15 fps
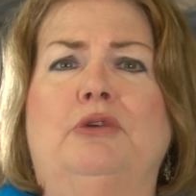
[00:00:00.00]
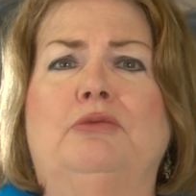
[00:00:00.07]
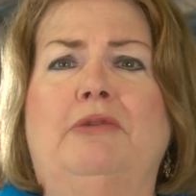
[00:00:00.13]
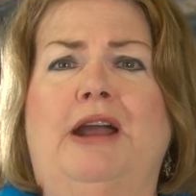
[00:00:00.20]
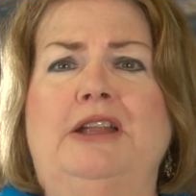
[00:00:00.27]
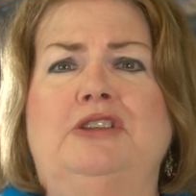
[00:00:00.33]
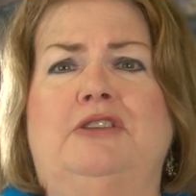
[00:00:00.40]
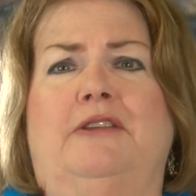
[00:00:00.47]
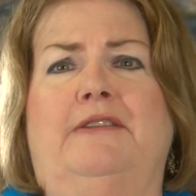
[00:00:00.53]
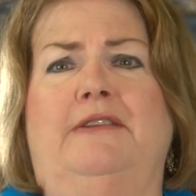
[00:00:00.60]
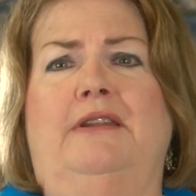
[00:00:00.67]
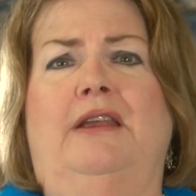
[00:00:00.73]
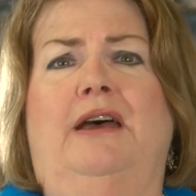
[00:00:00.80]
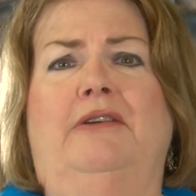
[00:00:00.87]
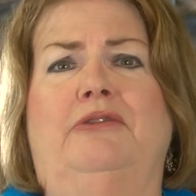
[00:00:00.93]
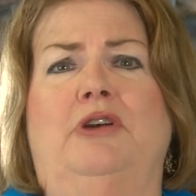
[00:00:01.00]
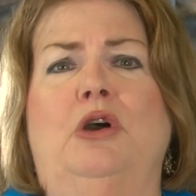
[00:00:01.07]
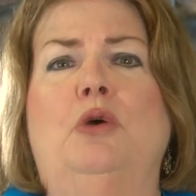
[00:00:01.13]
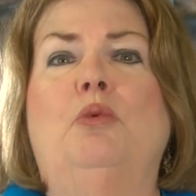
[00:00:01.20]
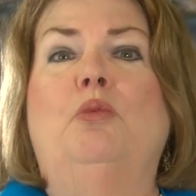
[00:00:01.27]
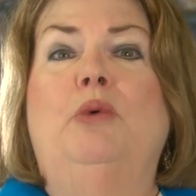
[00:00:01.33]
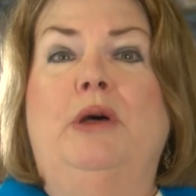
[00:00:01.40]
righteous enough
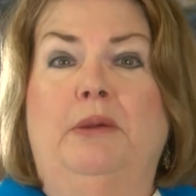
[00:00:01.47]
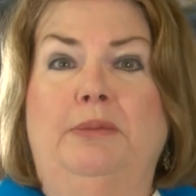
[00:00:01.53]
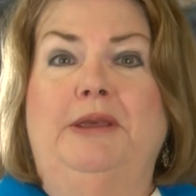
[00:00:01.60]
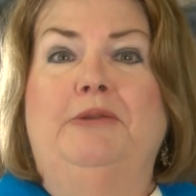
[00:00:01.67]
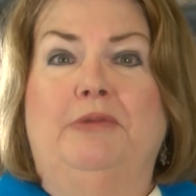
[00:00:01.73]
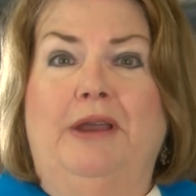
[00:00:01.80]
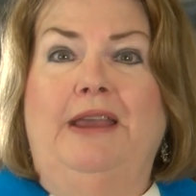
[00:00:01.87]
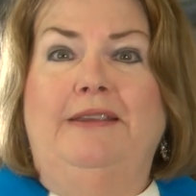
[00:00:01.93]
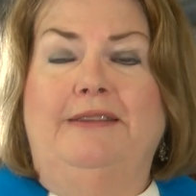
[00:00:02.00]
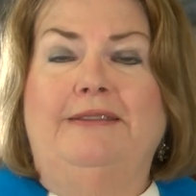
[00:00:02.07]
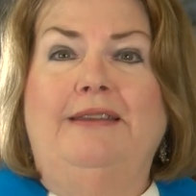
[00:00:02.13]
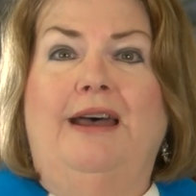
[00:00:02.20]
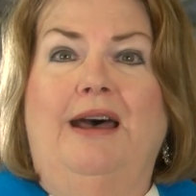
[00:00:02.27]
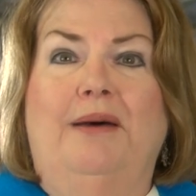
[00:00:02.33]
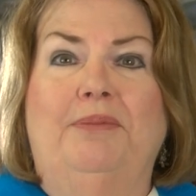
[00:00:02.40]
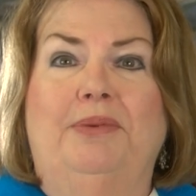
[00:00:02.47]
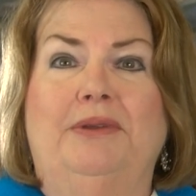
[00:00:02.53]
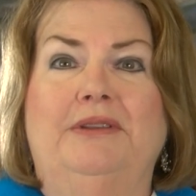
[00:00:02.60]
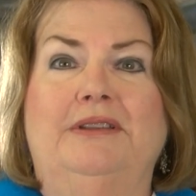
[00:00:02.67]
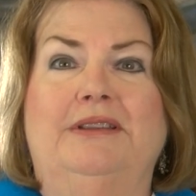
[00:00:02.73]
will be raised up.